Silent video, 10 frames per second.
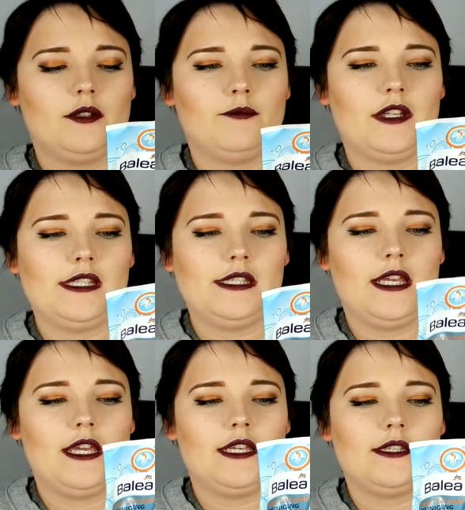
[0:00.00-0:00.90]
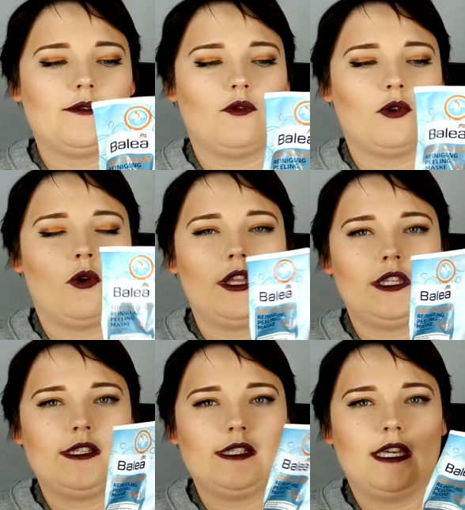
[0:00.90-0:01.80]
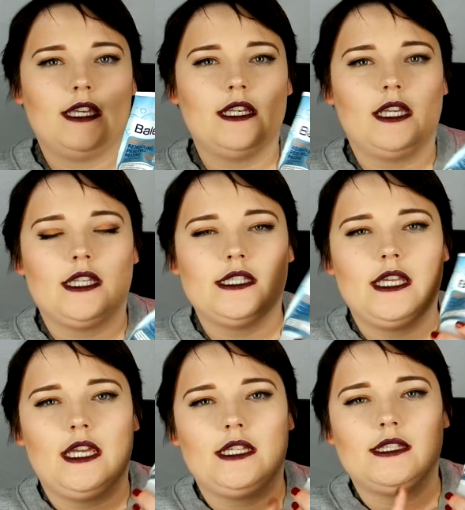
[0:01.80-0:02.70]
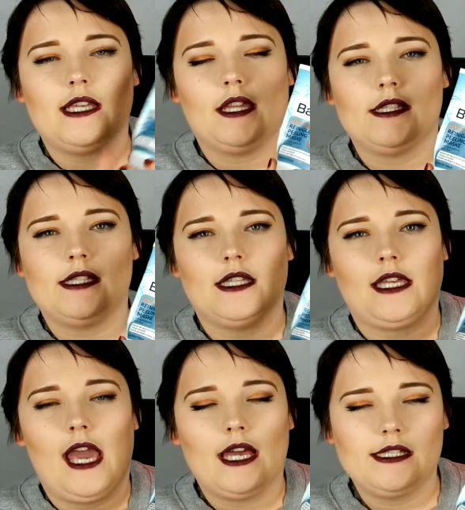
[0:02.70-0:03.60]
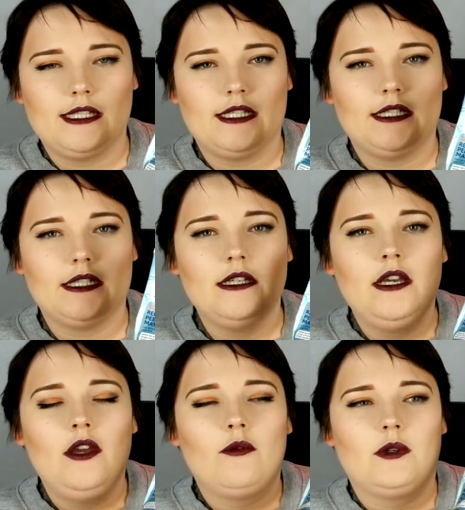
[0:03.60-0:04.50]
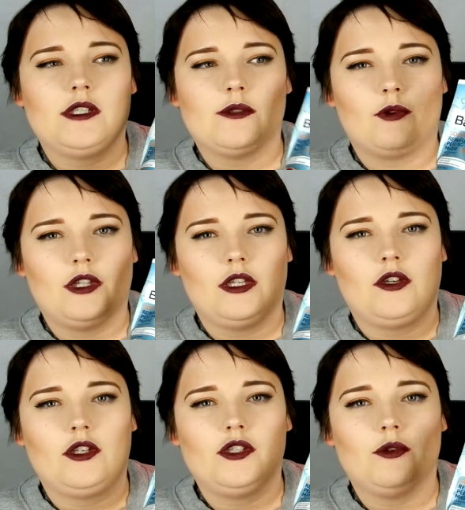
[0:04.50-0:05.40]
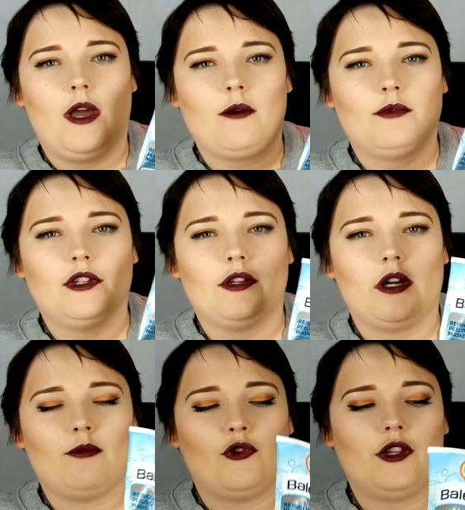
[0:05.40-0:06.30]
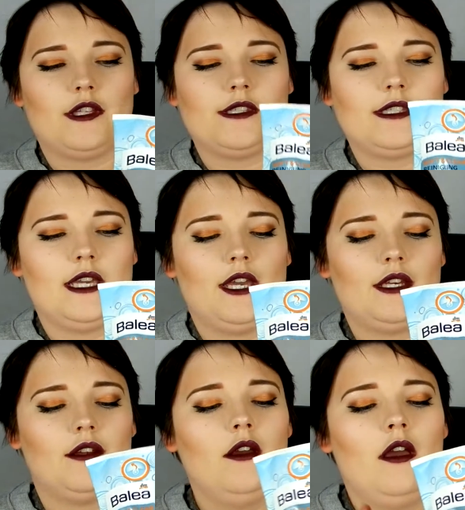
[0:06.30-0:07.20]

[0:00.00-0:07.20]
This is for oily skin. It contains salicylic acid, which is really good to help clear up oily skin.